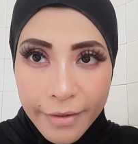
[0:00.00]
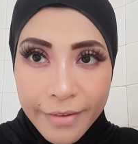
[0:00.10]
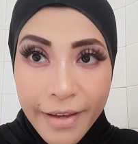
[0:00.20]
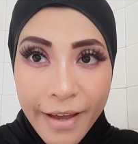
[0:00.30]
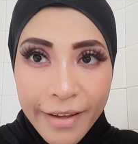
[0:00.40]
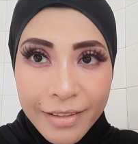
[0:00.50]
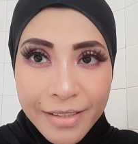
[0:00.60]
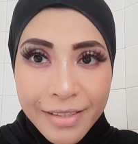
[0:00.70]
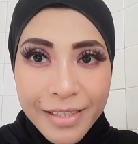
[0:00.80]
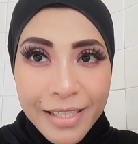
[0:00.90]

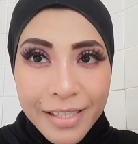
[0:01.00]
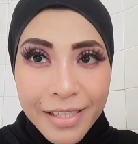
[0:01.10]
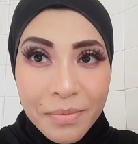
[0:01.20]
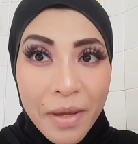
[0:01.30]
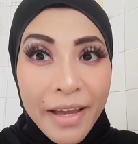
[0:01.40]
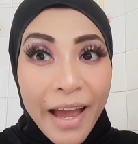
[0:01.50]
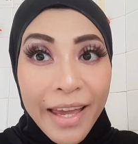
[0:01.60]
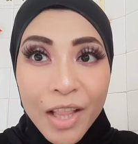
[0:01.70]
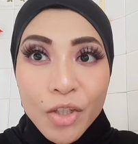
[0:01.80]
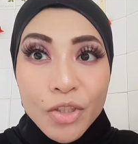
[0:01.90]
Guys, this is my
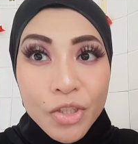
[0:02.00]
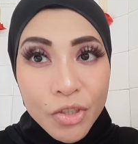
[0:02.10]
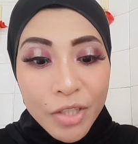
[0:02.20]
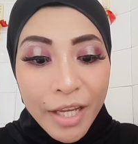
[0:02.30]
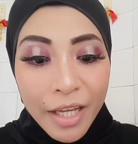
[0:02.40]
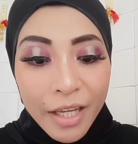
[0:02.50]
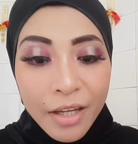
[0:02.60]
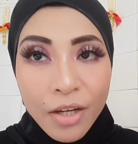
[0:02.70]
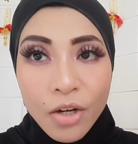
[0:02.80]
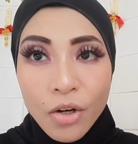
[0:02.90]
eye look
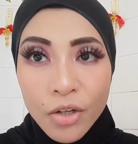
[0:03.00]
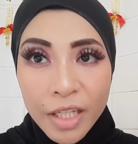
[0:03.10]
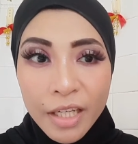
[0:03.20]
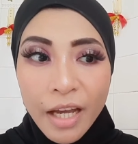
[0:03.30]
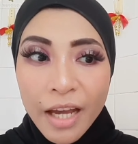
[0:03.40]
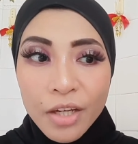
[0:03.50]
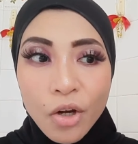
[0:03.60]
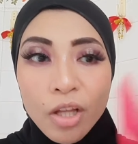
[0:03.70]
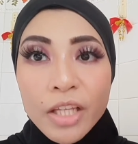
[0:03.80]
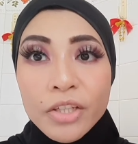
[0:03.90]
today. Okay, I
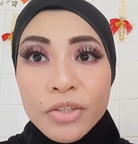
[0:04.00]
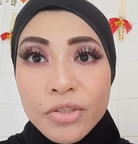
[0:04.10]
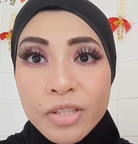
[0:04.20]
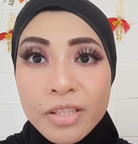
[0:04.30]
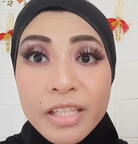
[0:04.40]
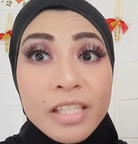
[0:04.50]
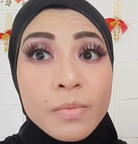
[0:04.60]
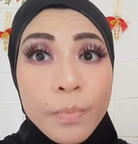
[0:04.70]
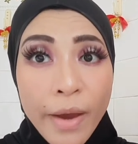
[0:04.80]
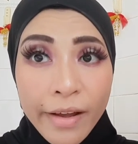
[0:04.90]
only use this
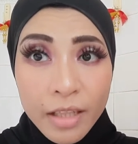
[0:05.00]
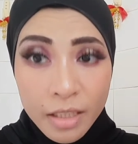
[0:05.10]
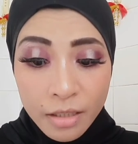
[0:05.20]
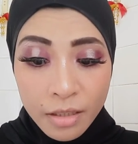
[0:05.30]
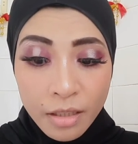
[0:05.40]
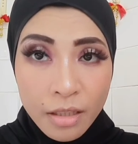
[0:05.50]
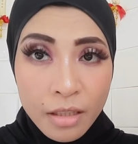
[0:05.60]
palette.